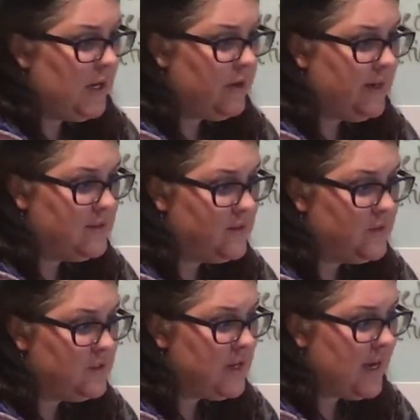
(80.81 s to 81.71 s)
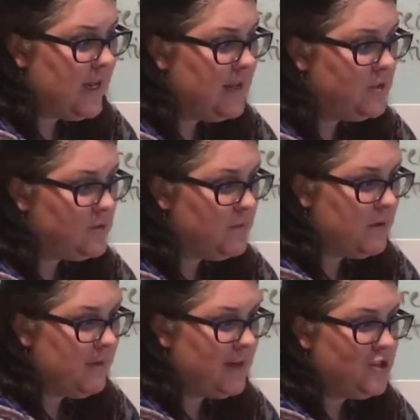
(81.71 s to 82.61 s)
areas of study, I just want
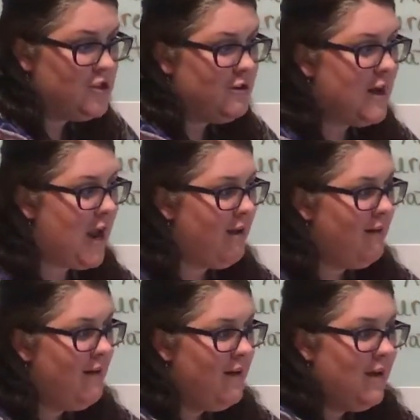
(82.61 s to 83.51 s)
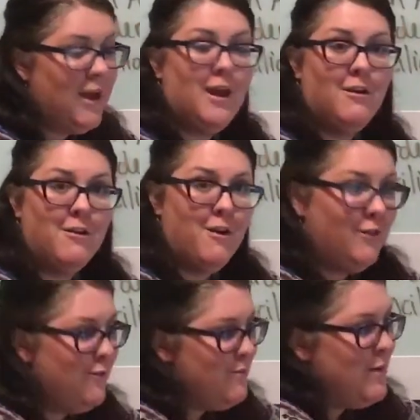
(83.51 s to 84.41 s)
to make sure I hit on
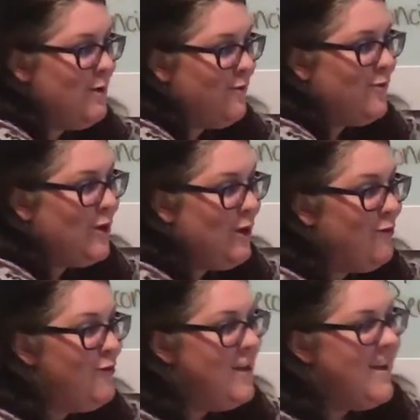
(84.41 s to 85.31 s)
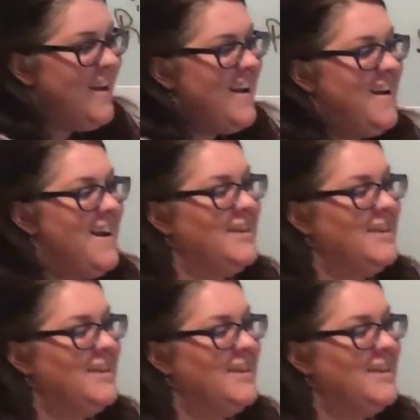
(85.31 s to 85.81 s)
all of them here for you. Uh,